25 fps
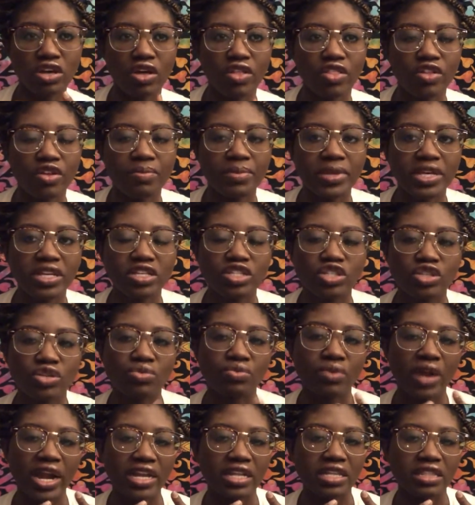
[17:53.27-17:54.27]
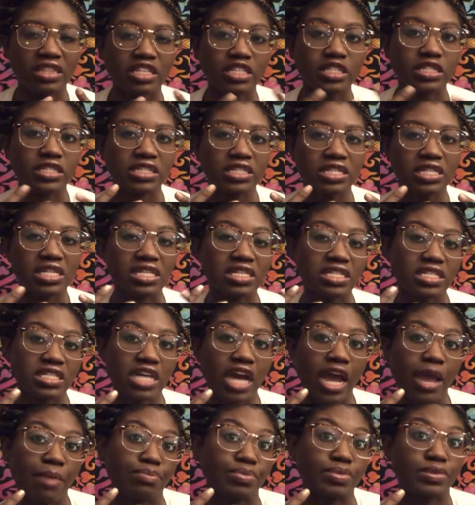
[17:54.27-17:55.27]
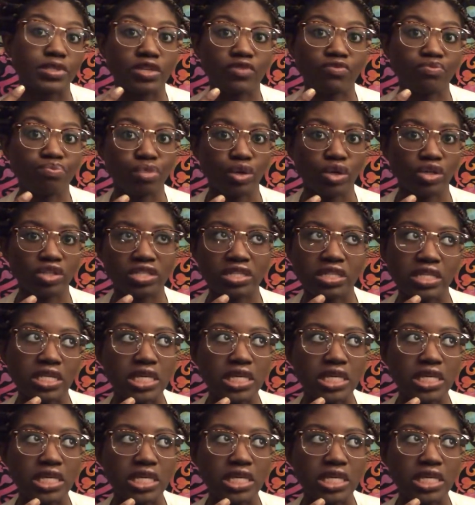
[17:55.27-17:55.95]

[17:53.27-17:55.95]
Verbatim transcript: author because you're writing these these types of books,